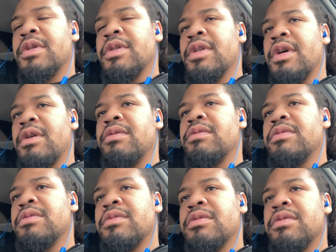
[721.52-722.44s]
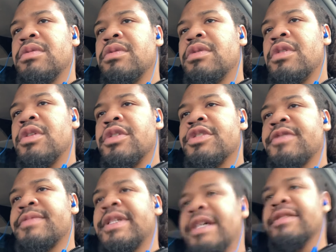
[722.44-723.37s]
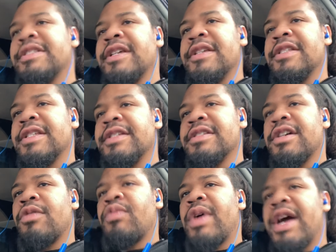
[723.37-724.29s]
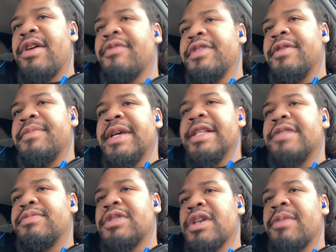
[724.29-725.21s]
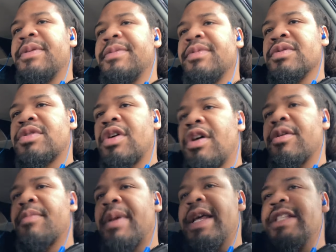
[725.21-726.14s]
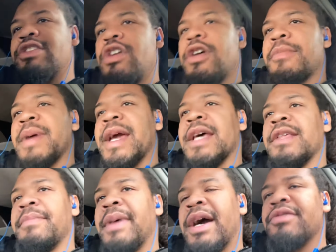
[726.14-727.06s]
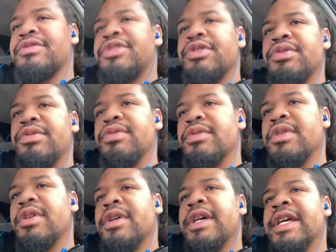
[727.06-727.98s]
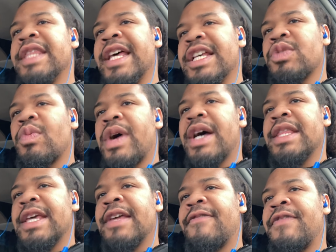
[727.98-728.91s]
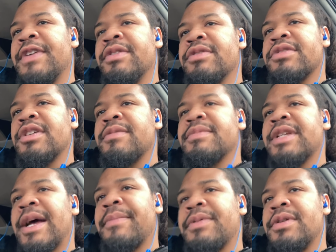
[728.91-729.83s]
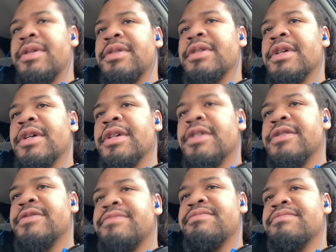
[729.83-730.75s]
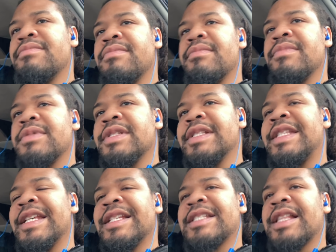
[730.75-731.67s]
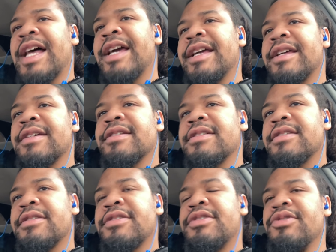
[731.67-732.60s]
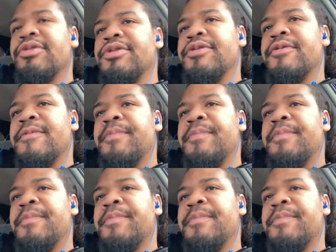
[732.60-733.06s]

You know? Sometimes they, they around them they some people talk might talk bad about you and that's why they feel some type of dislike to you.